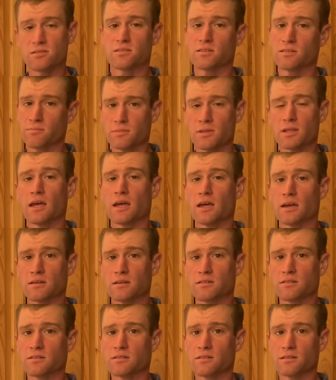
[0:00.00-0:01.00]
some
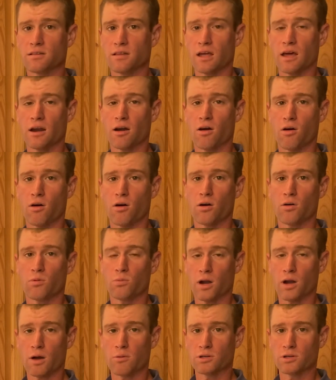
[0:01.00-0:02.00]
things that are
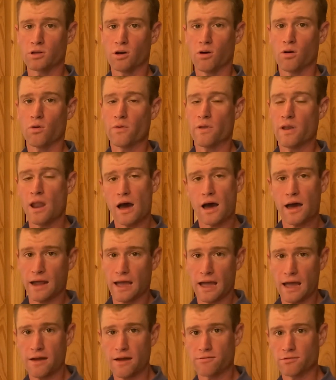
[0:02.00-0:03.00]
what I would call not
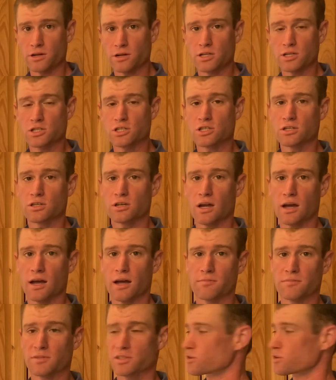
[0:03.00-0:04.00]
average.
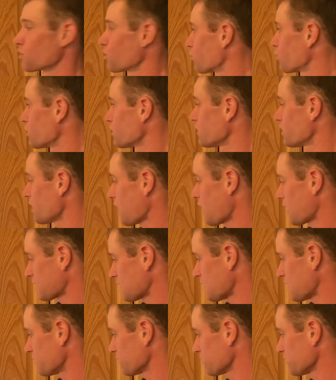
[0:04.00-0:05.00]
So I
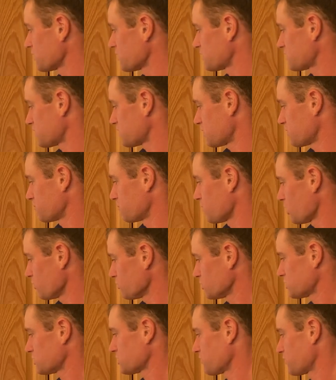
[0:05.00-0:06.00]
kind of listed
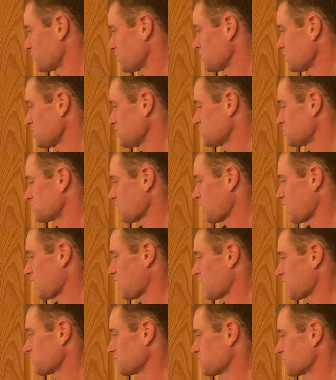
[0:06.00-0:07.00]
most of these
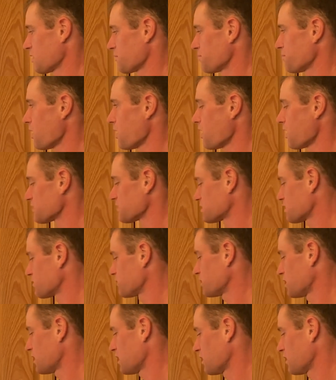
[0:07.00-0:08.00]
as a positive
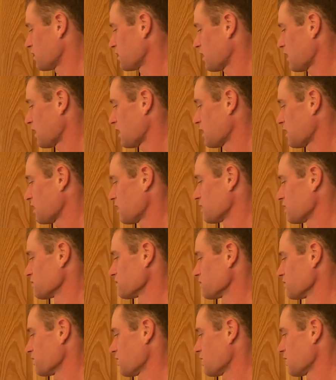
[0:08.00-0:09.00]
and a
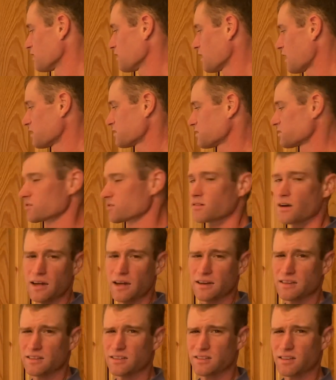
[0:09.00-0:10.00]
lesser, not
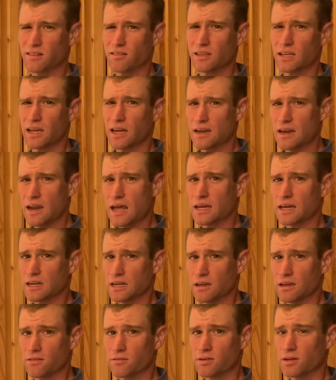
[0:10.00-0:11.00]
necessarily a
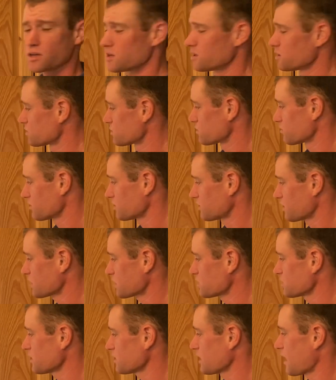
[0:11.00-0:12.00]
negative. So
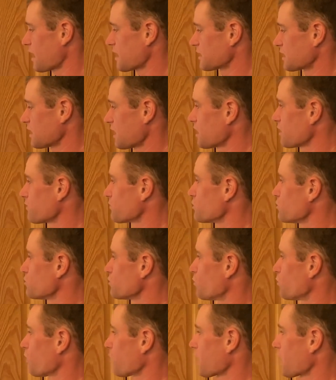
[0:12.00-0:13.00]
essentially I gave you
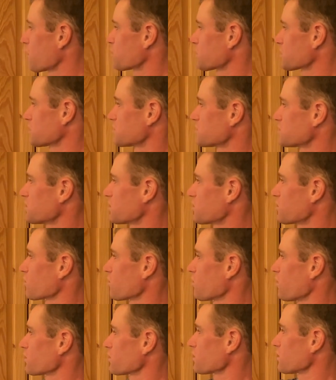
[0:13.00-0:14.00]
what I would consider on the